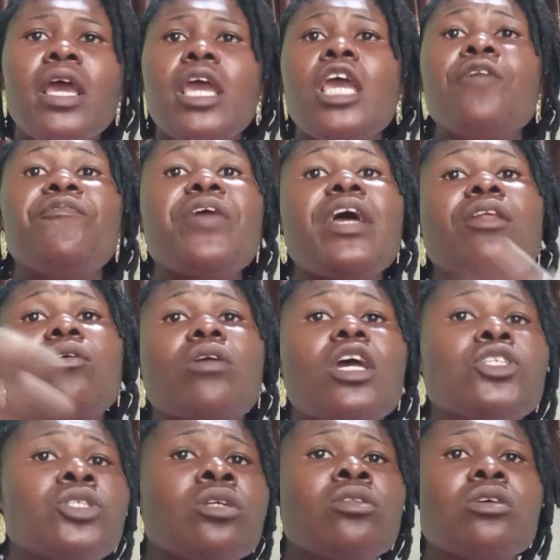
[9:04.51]
If
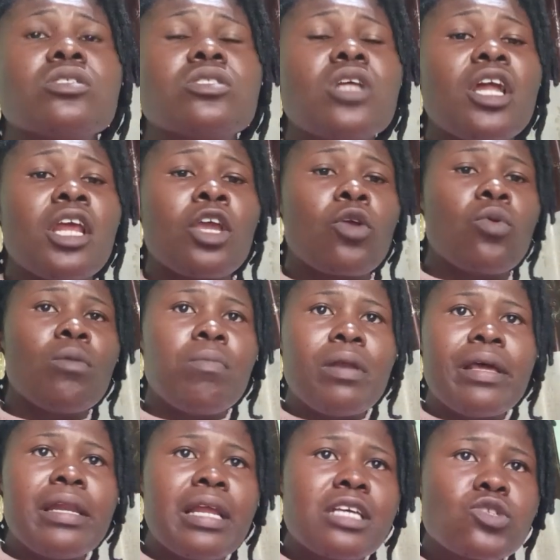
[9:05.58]
education does not equip
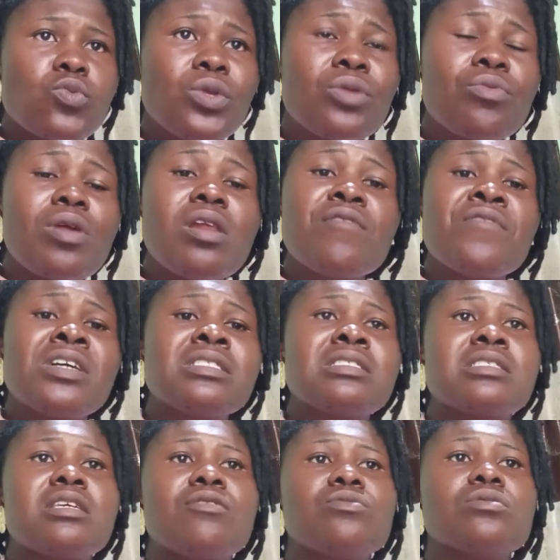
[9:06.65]
learners with relevant
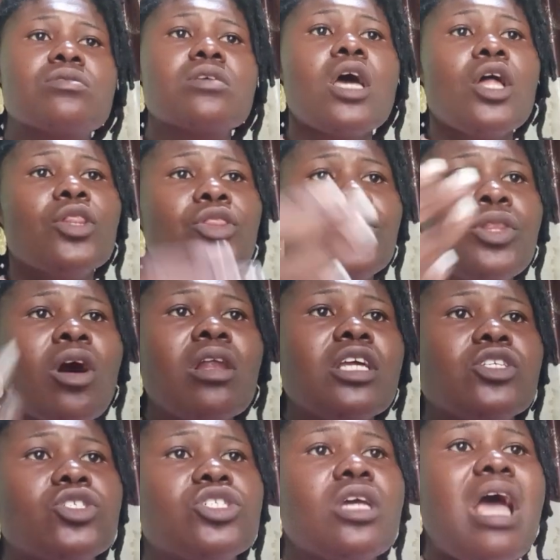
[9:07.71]
skills,
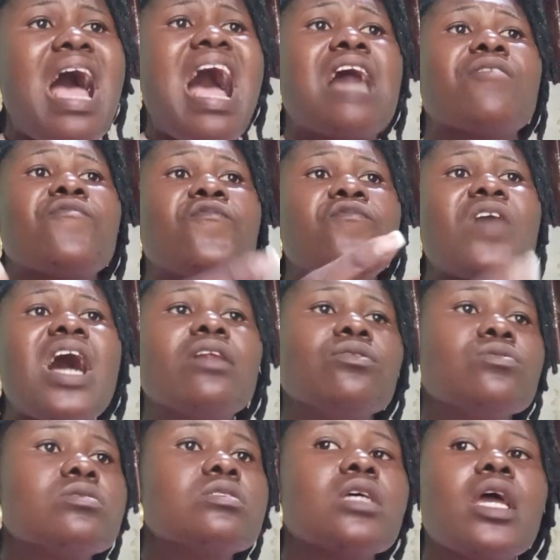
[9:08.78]
knowledge, and
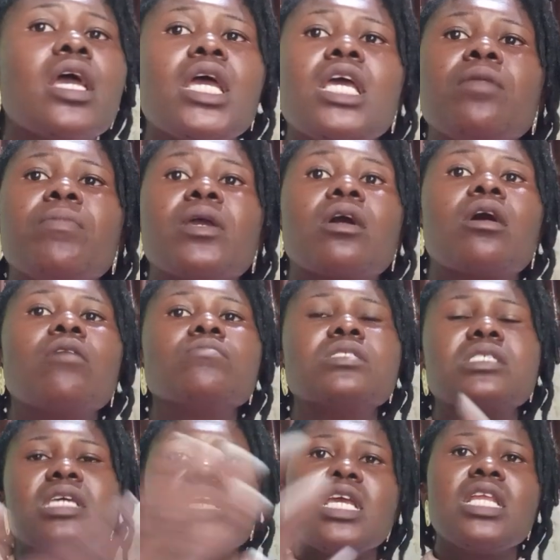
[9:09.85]
values, it
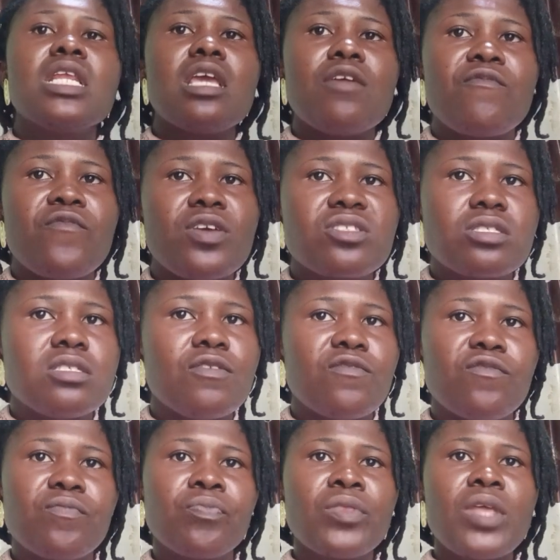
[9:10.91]
becomes ineffective.
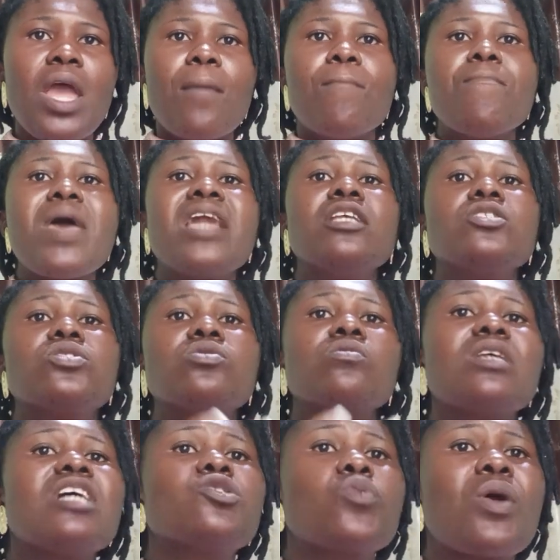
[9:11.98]
Many
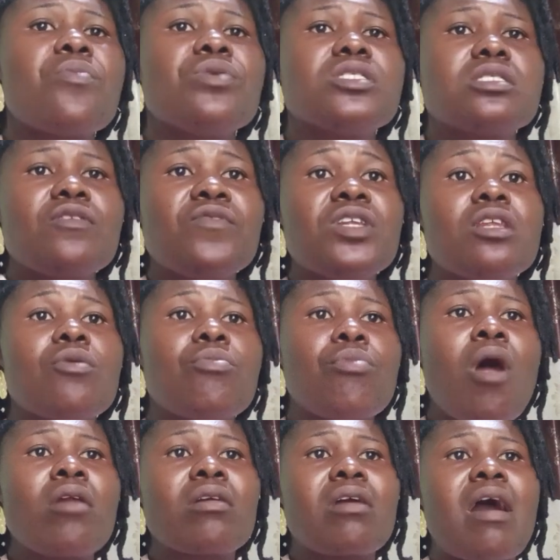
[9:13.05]
students were receiving the
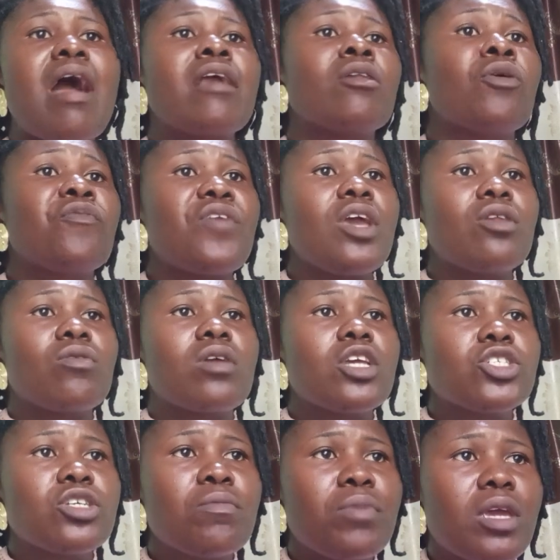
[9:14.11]
wrong kind of
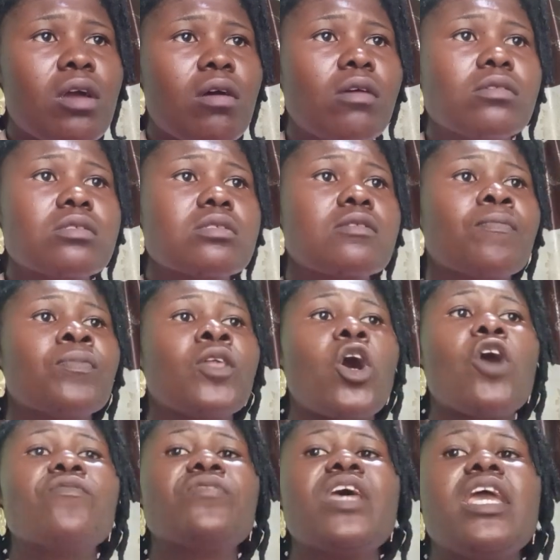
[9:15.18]
education because
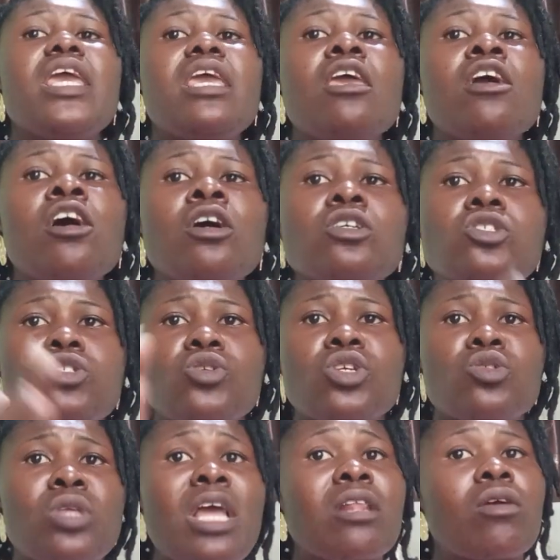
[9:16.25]
of the
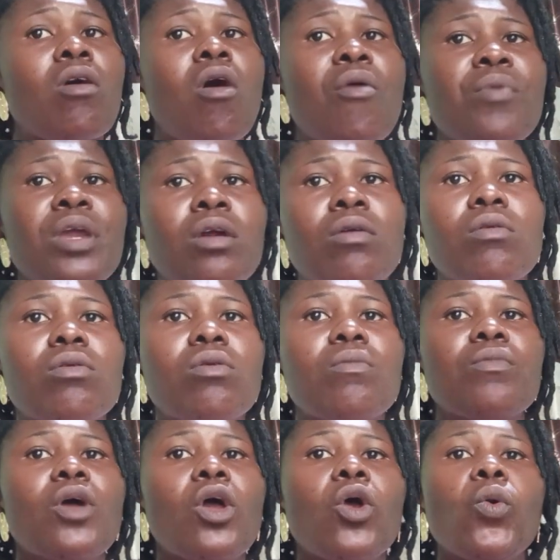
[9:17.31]
ill-suited
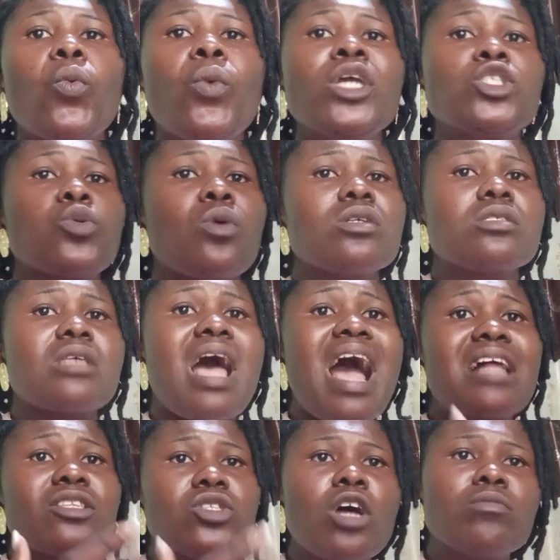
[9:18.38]
curriculum which was
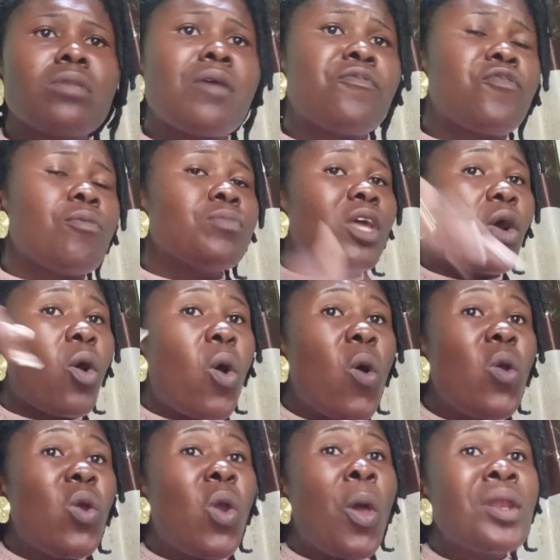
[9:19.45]
adopted from the
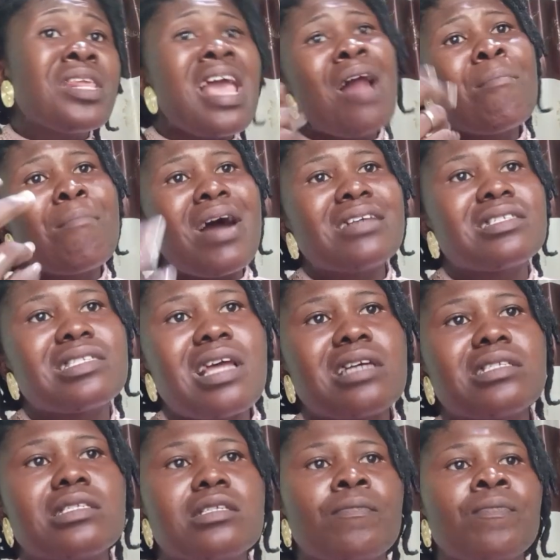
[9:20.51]
colonial
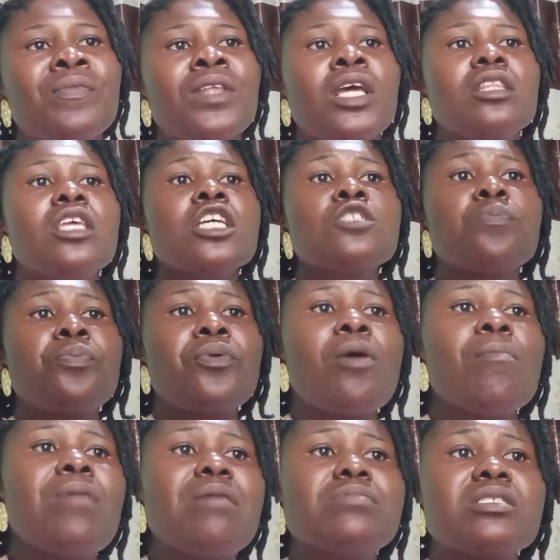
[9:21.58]
masters. These
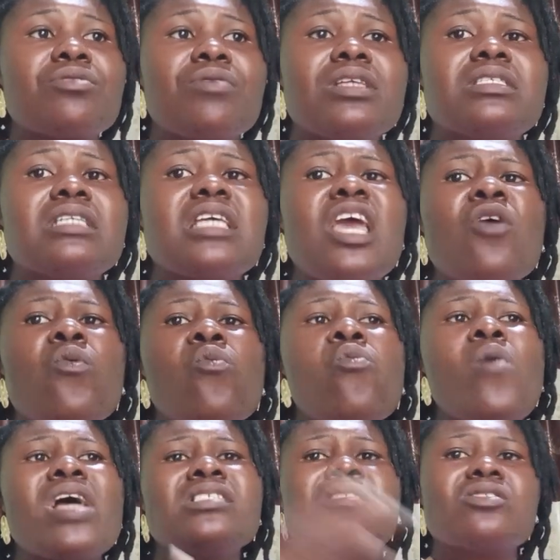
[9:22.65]
problems created a
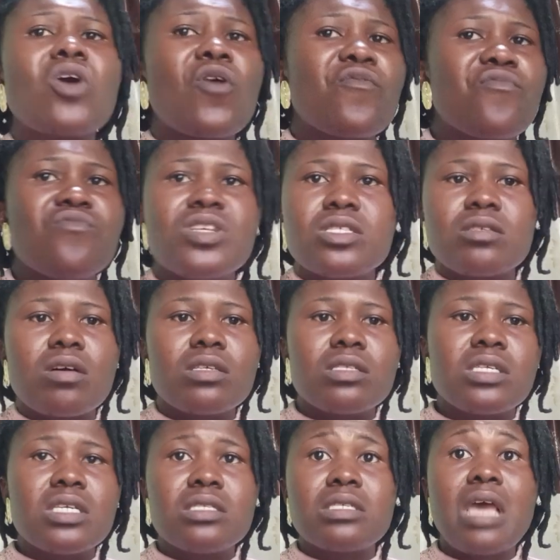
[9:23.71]
waste of
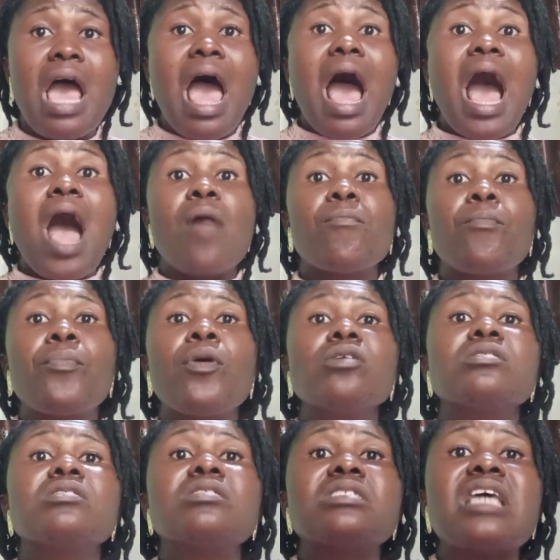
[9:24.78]
resources and
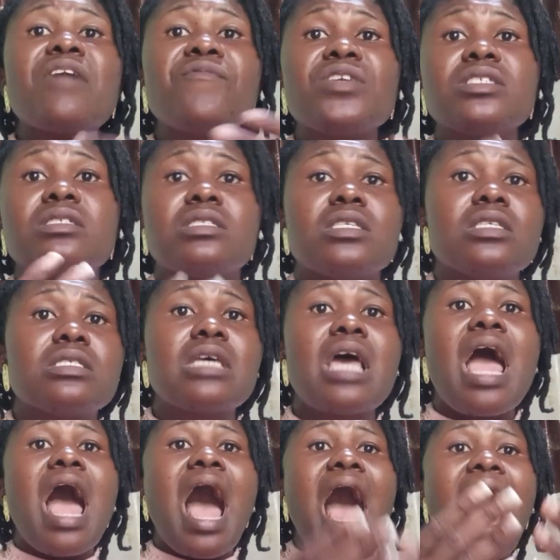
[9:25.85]
post-services
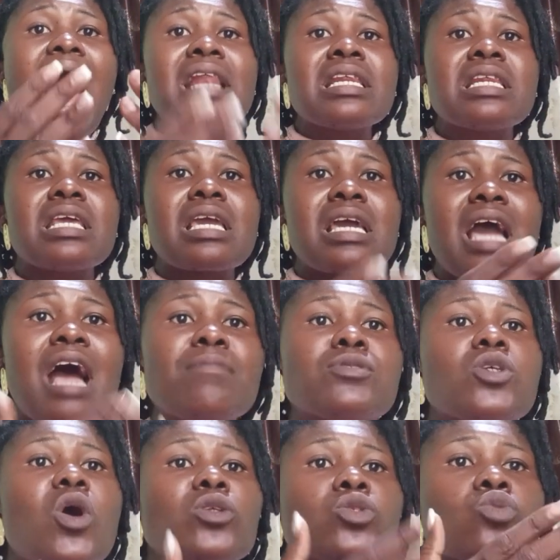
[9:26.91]

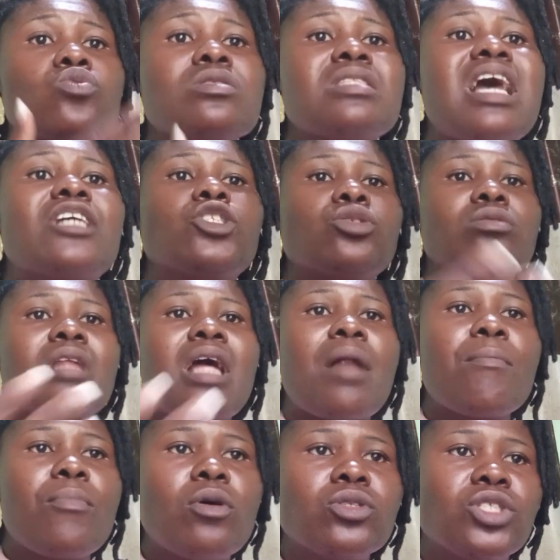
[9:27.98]
handicaps to national
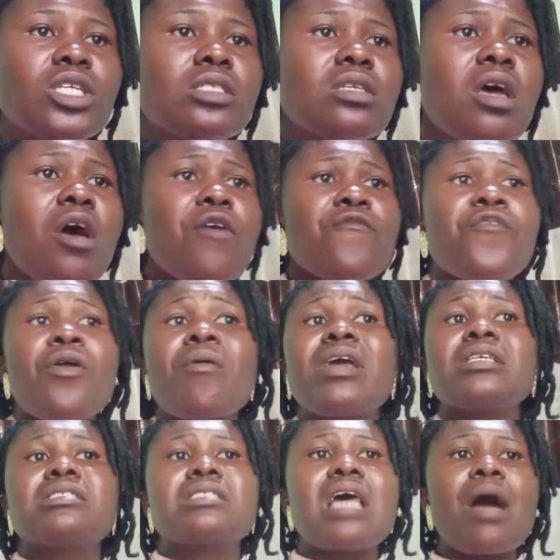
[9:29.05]
budget. For
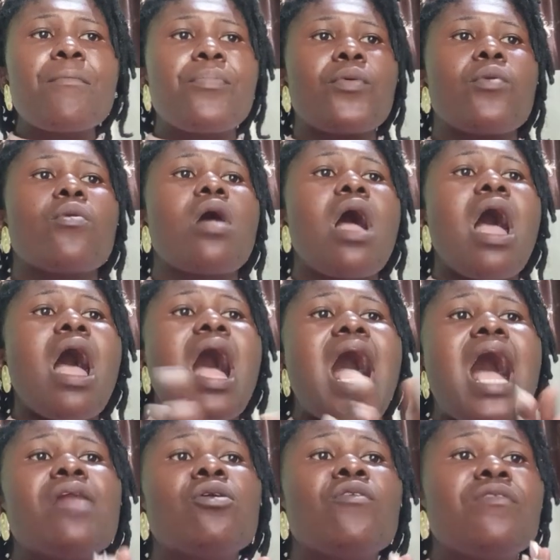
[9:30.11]
example,
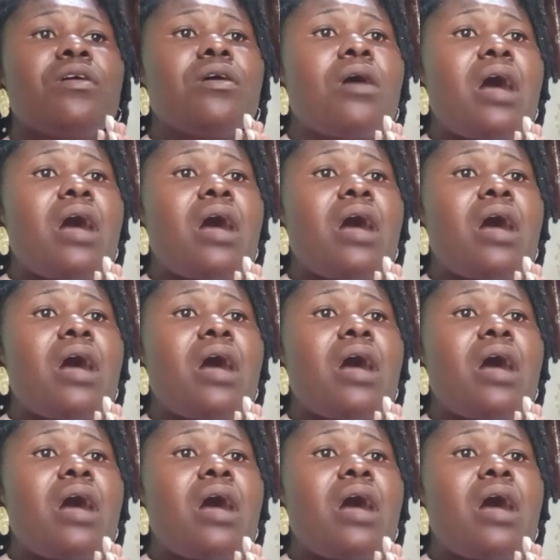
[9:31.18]
an